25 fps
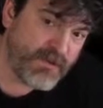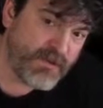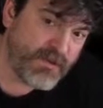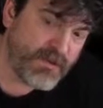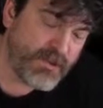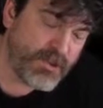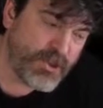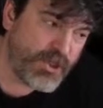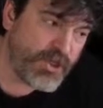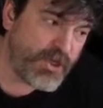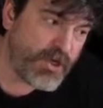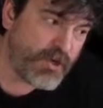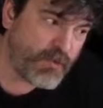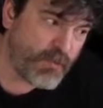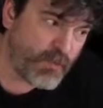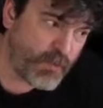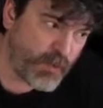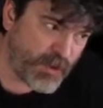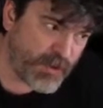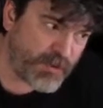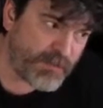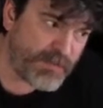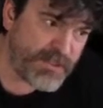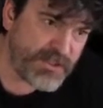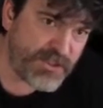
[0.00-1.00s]

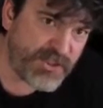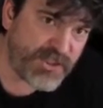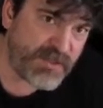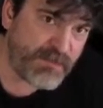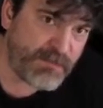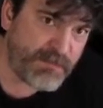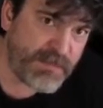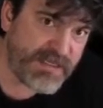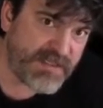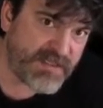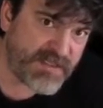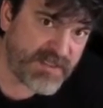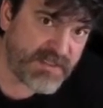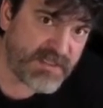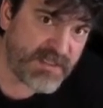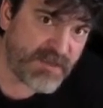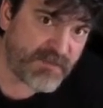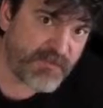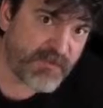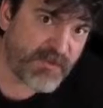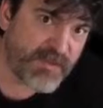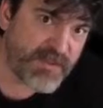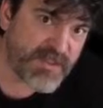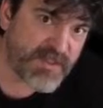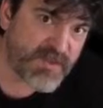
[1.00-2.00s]
workmanship makes a
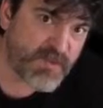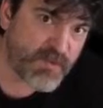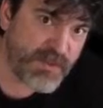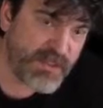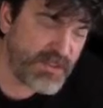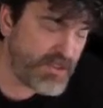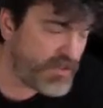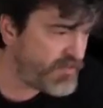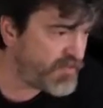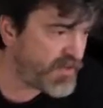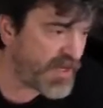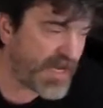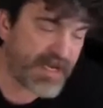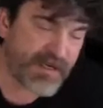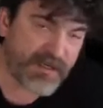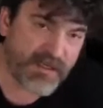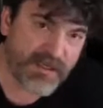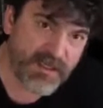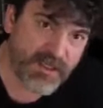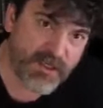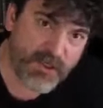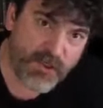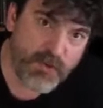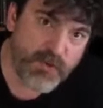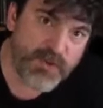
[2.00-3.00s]
difference when you've got an
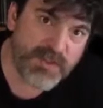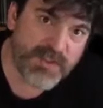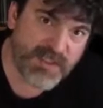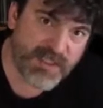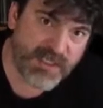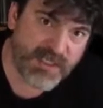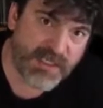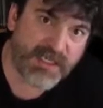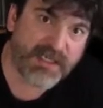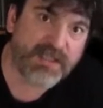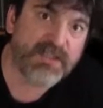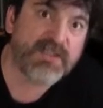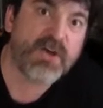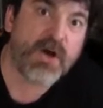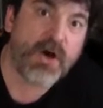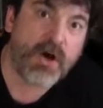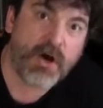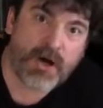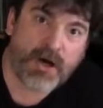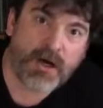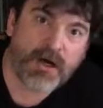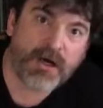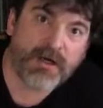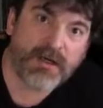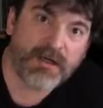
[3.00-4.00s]
acoustic
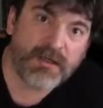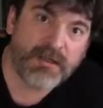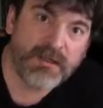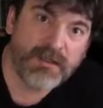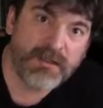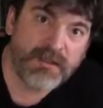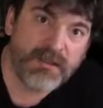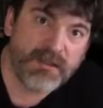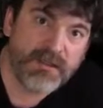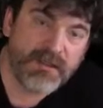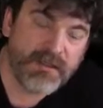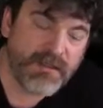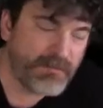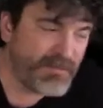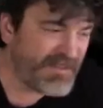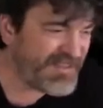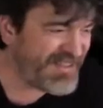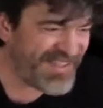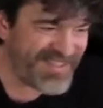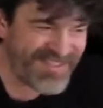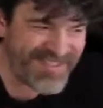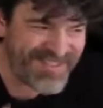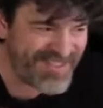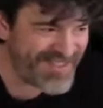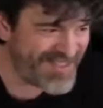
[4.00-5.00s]
guitar. But
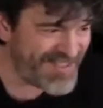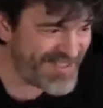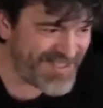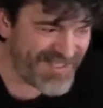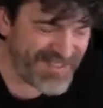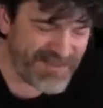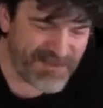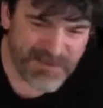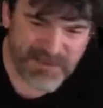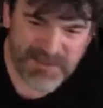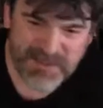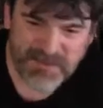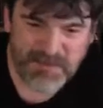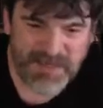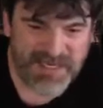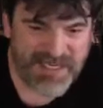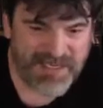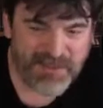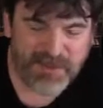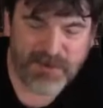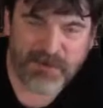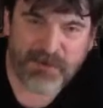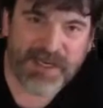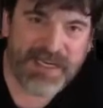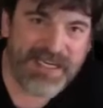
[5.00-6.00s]
then Sears made
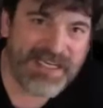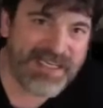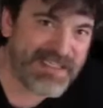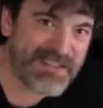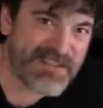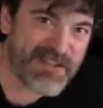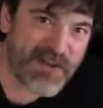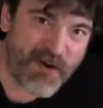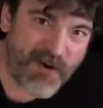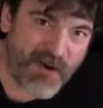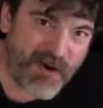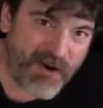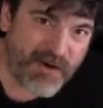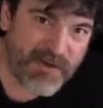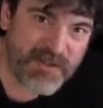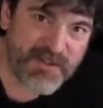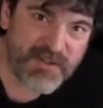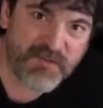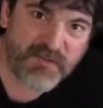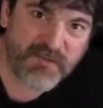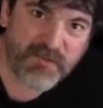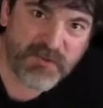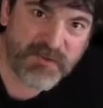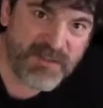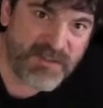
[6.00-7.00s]
great guitars
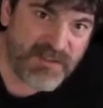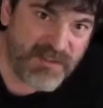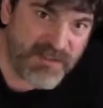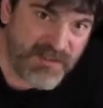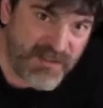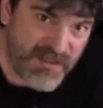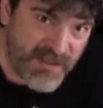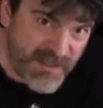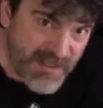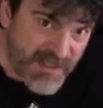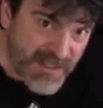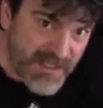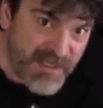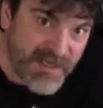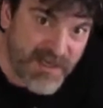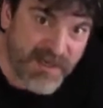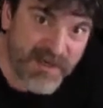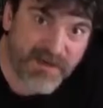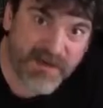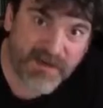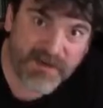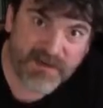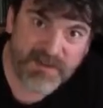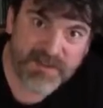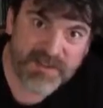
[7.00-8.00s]
for
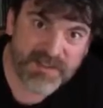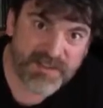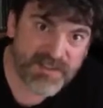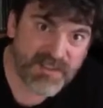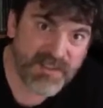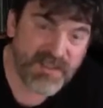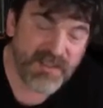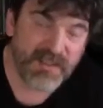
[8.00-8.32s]
years.